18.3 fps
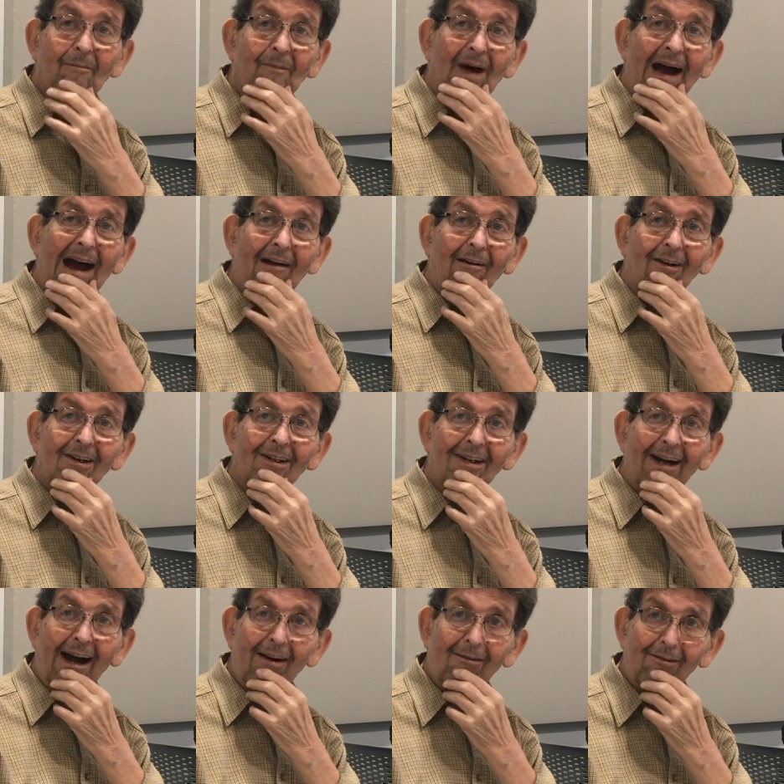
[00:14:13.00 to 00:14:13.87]

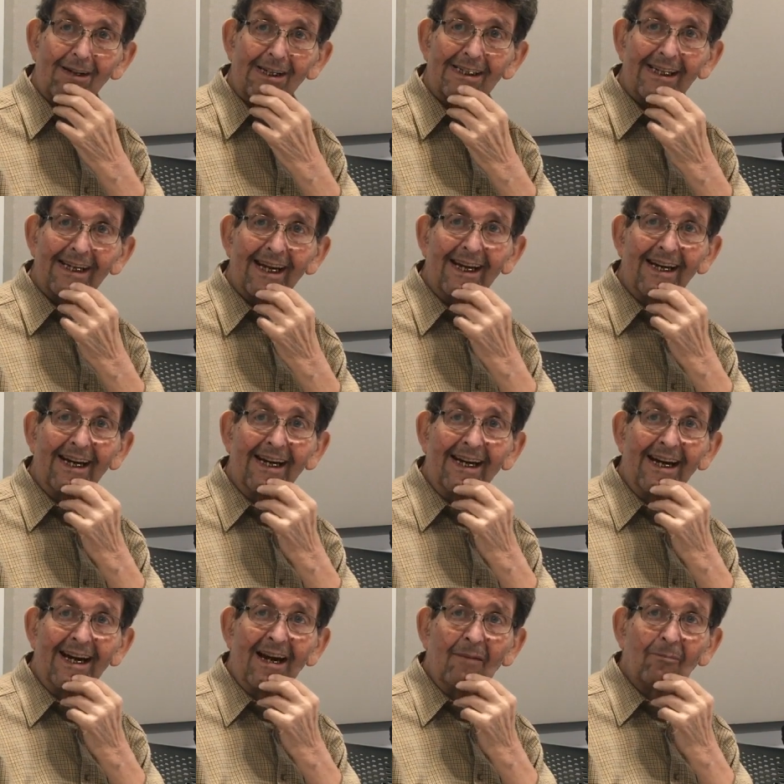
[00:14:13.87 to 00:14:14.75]
aristocracy.
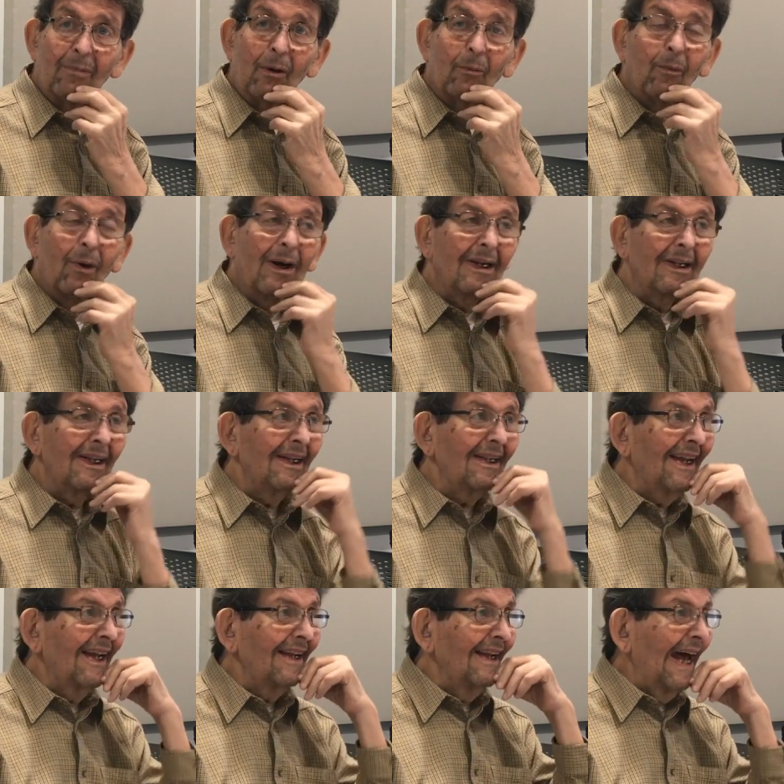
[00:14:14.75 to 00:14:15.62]
But what
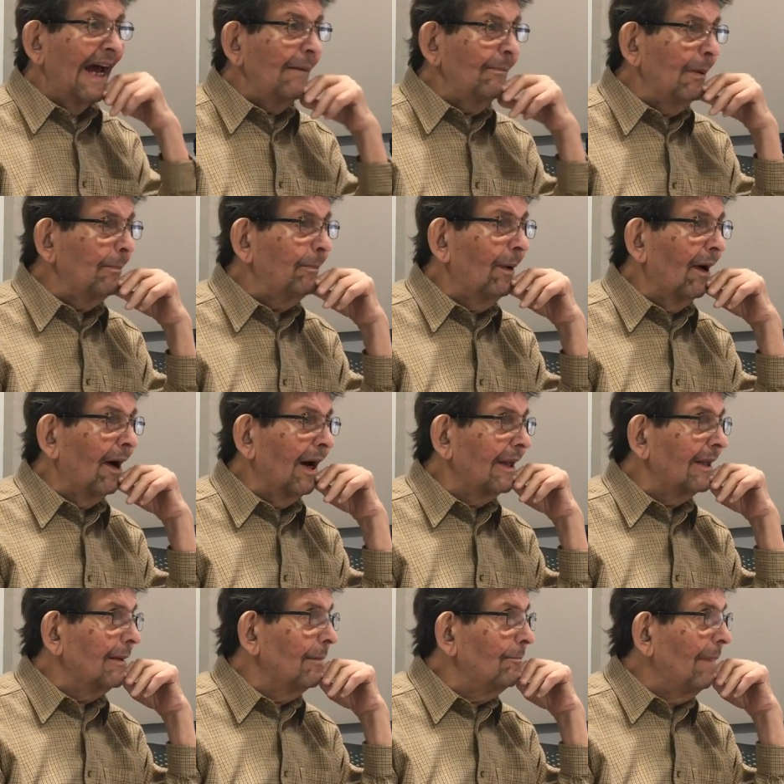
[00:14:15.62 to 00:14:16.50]
the Labour
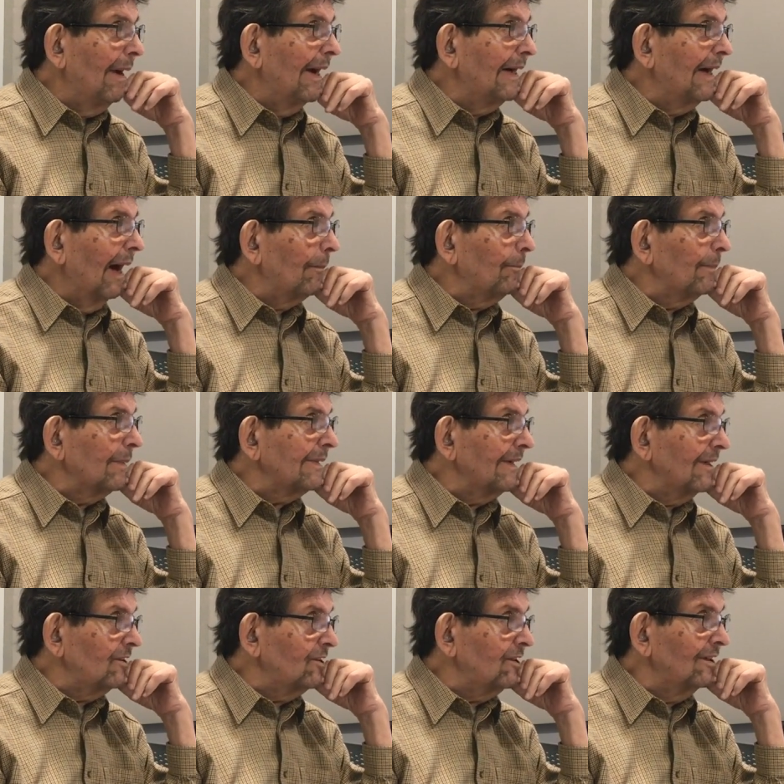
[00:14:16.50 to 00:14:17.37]
Party, the main
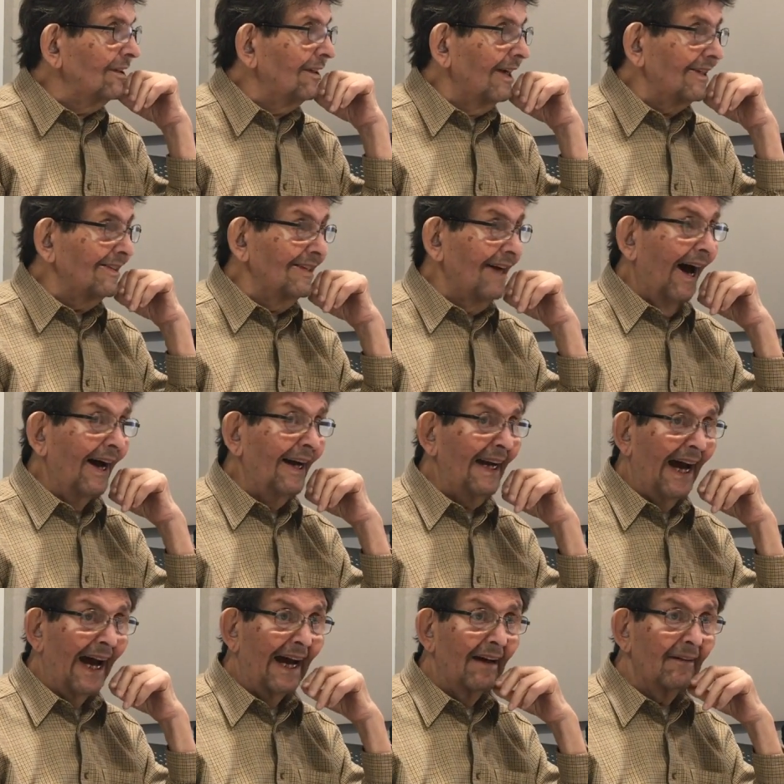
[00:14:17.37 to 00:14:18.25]
opposition, does not
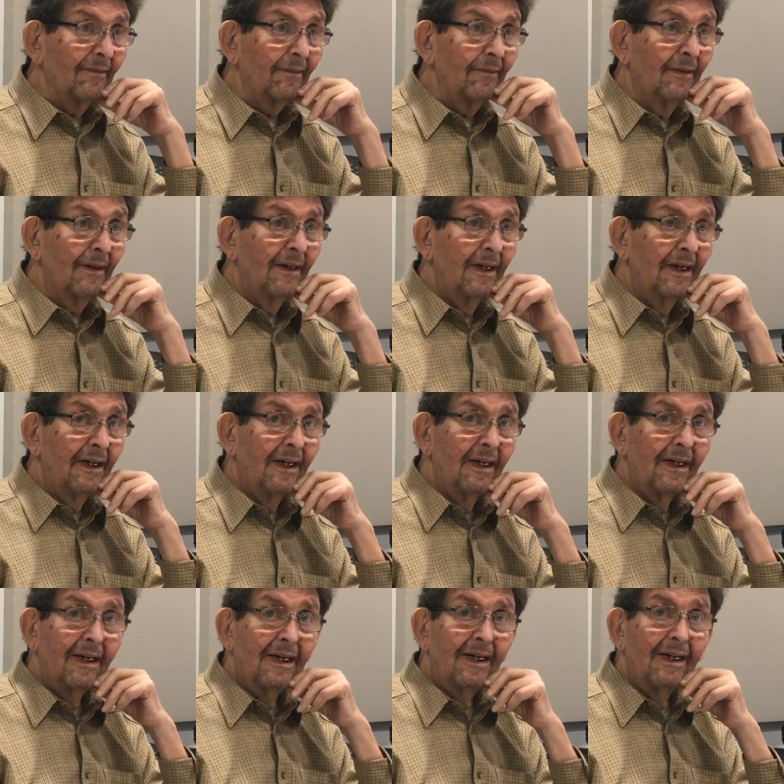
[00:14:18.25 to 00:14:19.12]
have,
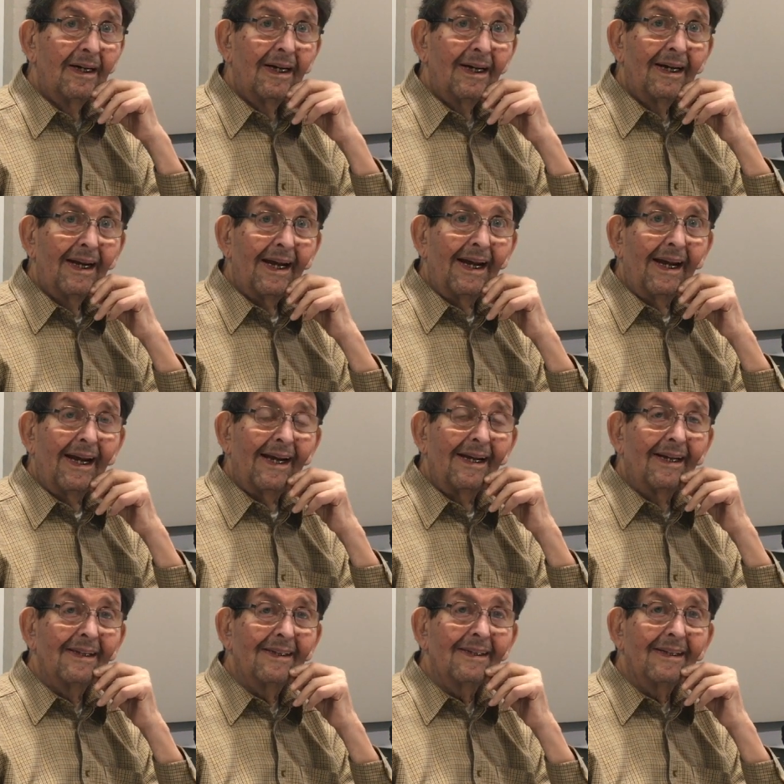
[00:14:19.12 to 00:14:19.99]

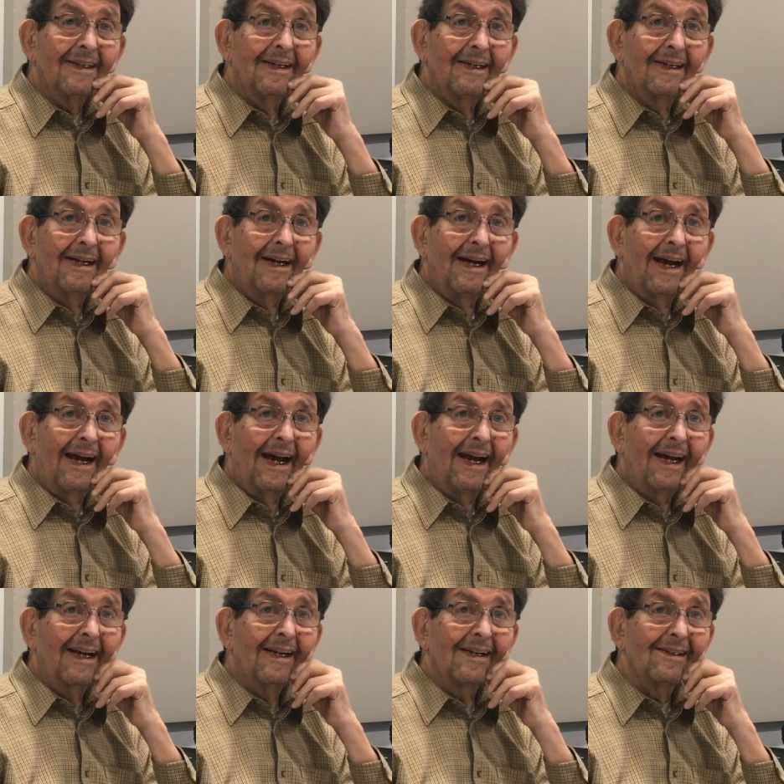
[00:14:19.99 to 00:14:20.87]
is
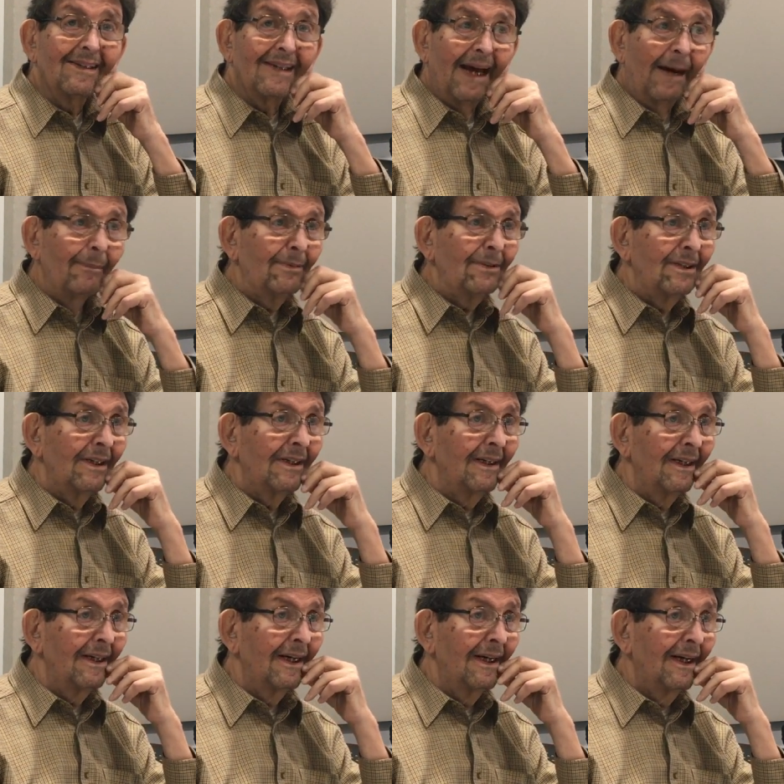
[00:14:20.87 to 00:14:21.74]
a conception